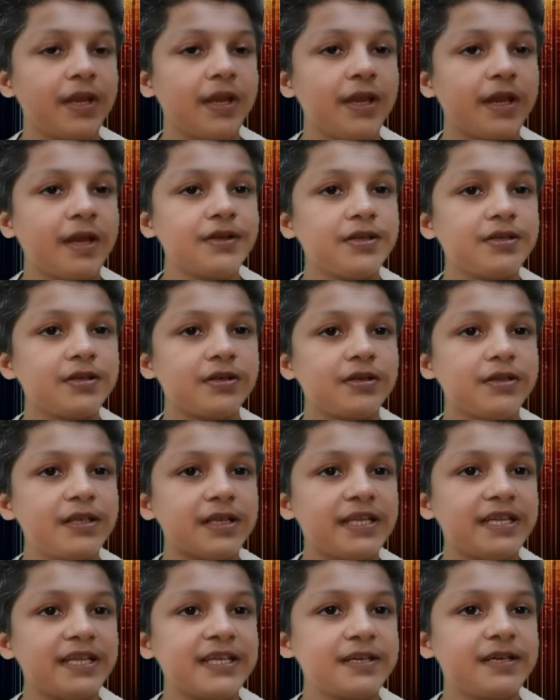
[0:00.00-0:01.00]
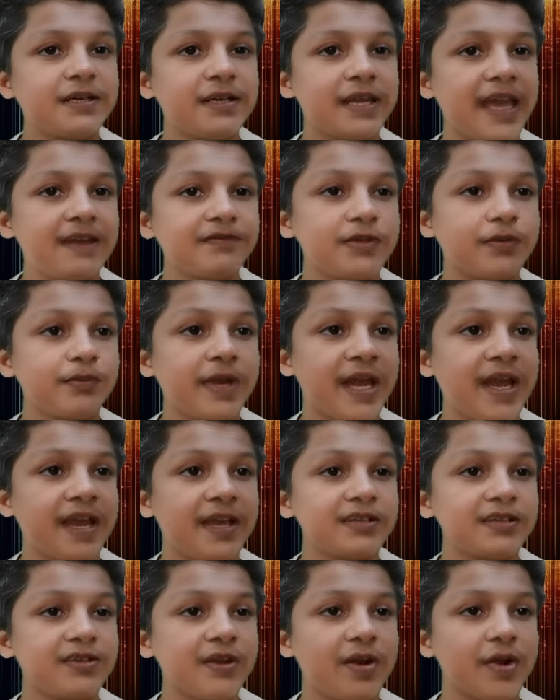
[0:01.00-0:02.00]
under the litter left by the
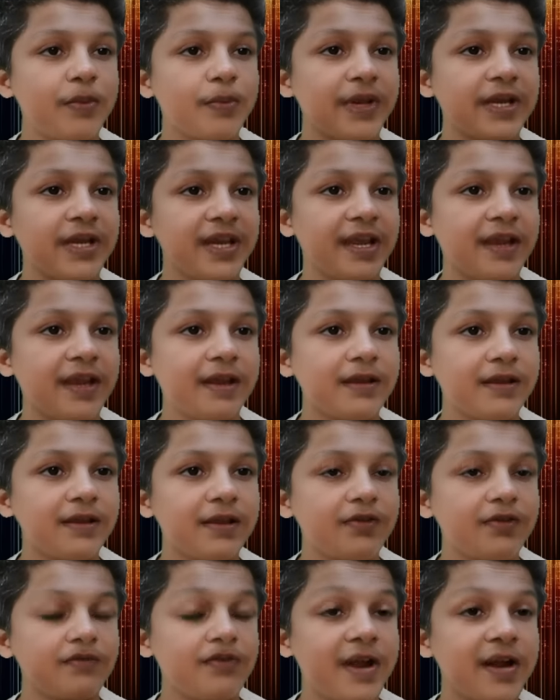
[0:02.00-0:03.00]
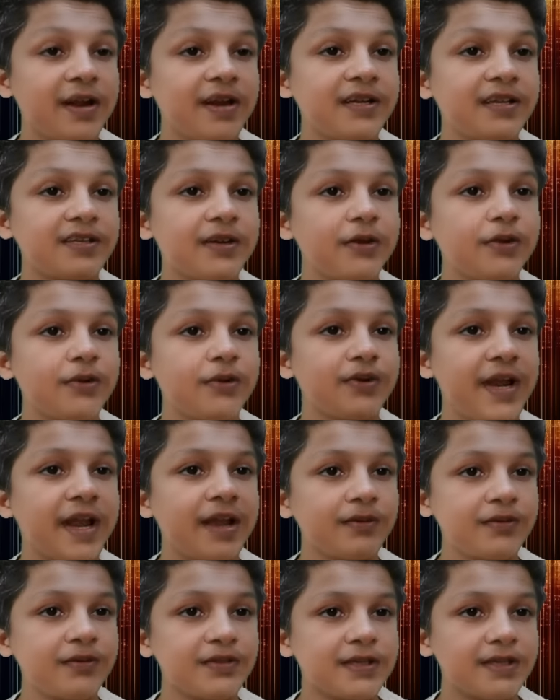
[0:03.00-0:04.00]
Scorpion King for another
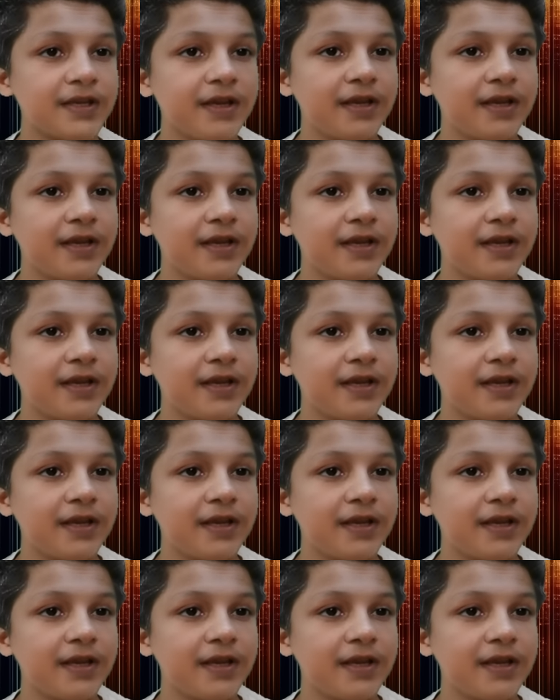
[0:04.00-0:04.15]
go-round,